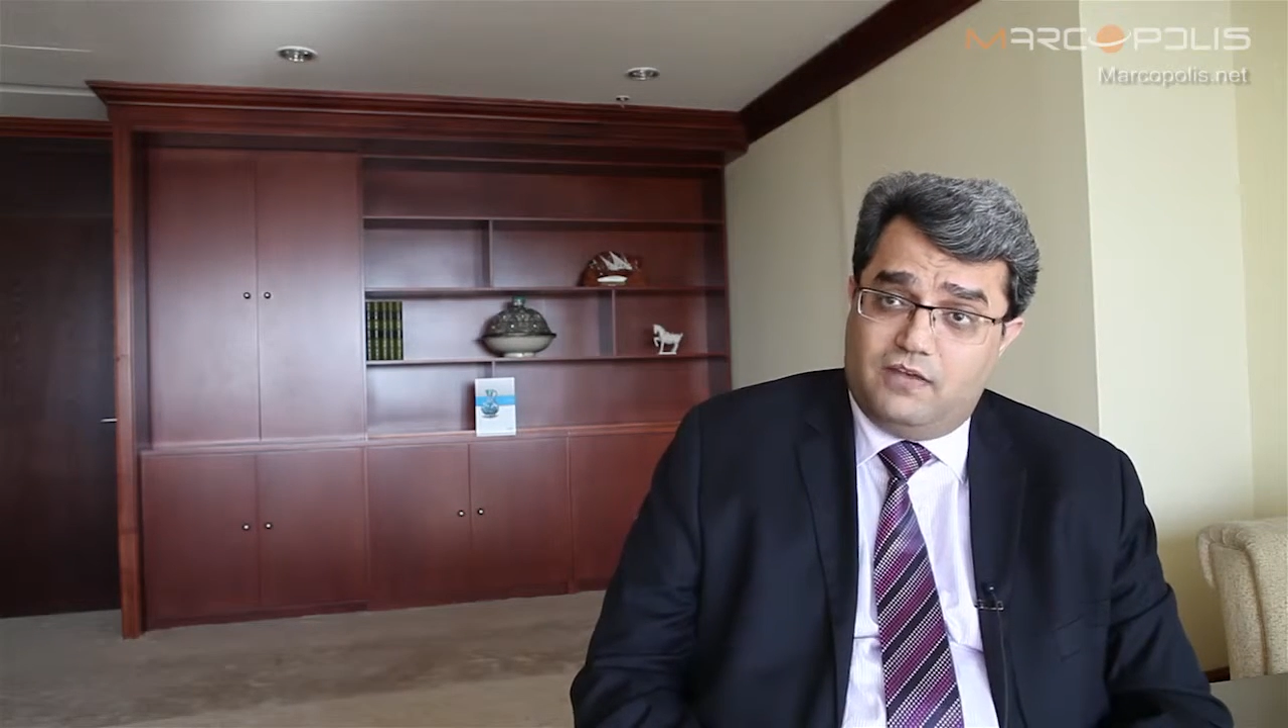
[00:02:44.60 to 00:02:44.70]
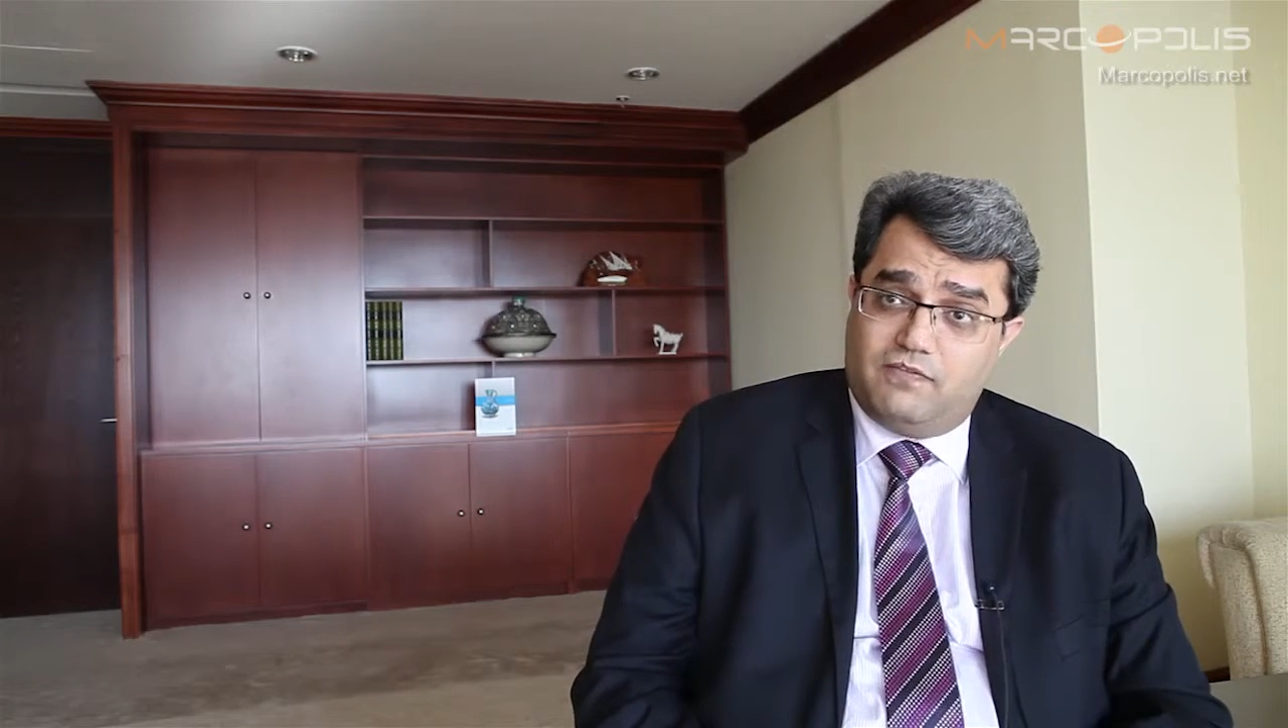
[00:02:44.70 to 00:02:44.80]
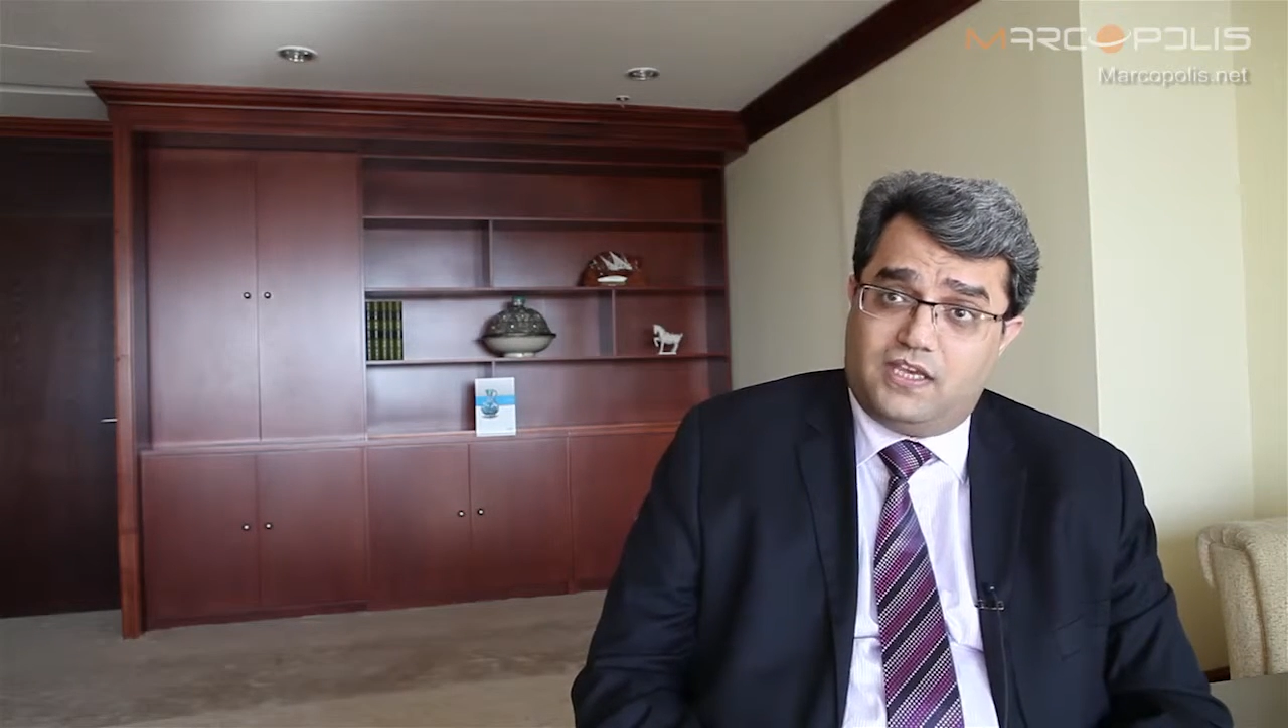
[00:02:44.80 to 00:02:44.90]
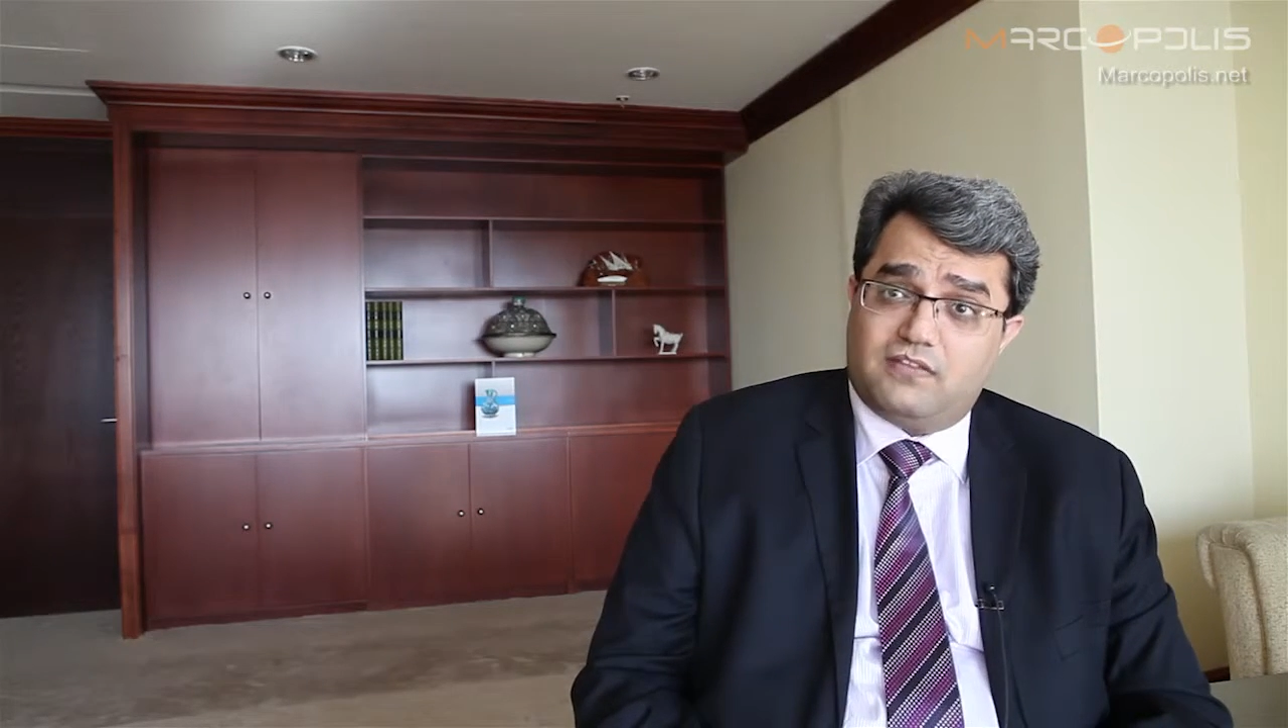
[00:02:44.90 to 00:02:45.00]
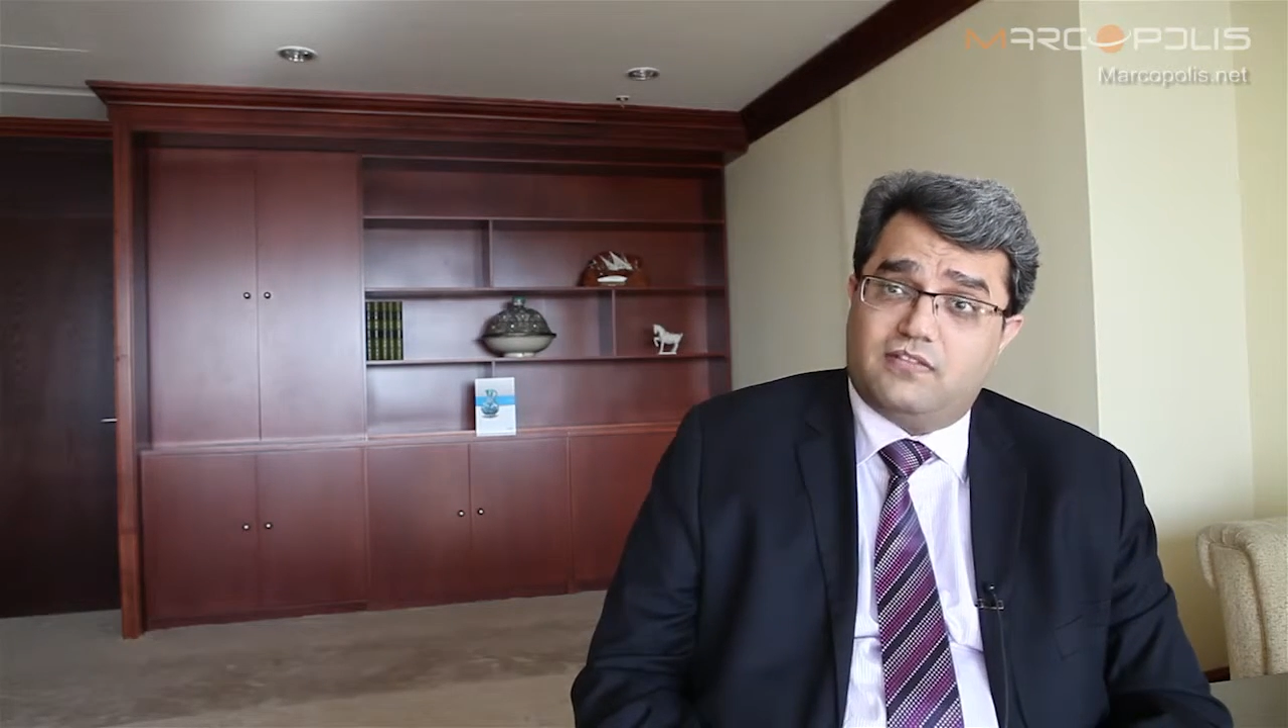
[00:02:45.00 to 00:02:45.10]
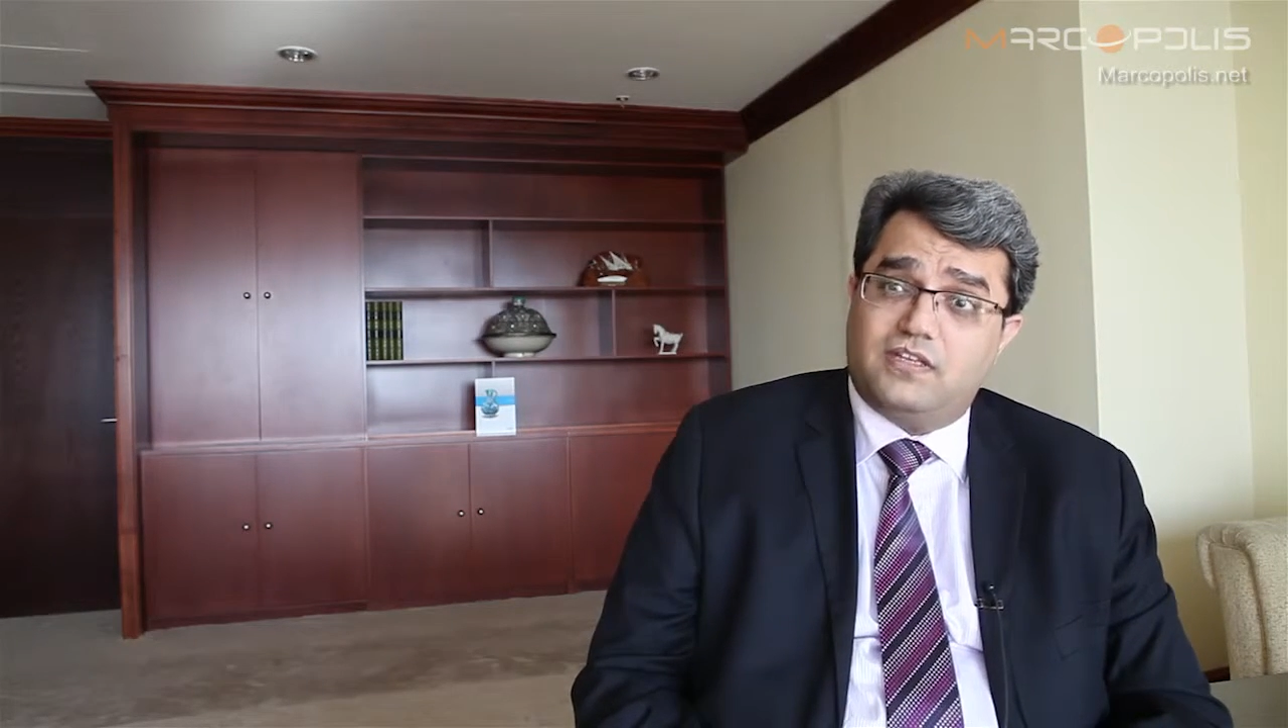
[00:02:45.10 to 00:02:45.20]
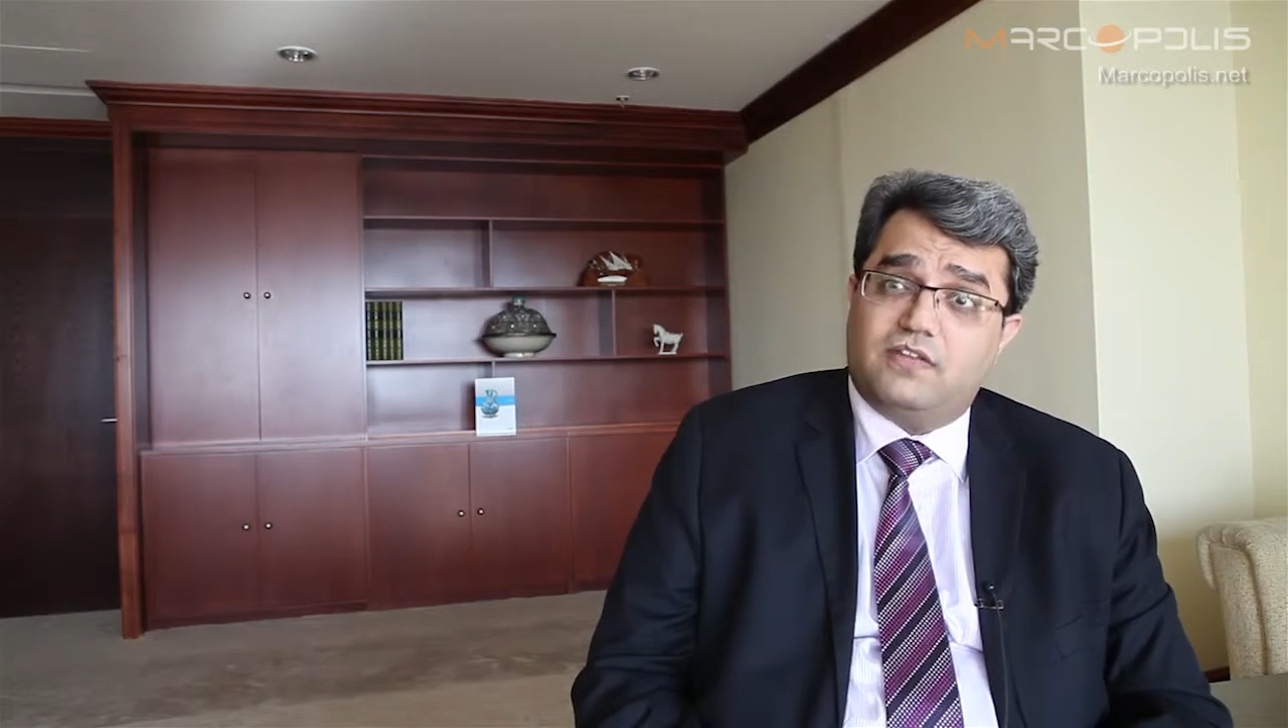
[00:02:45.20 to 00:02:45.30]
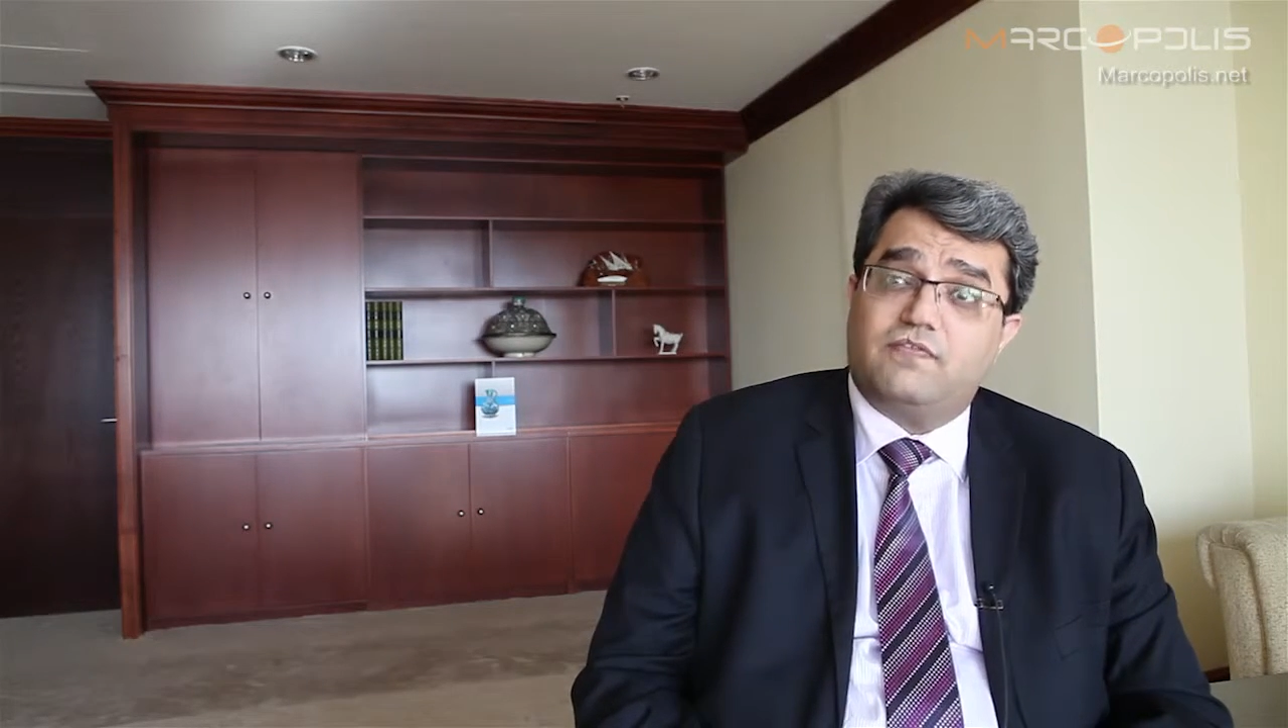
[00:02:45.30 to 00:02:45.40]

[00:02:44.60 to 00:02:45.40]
We can see the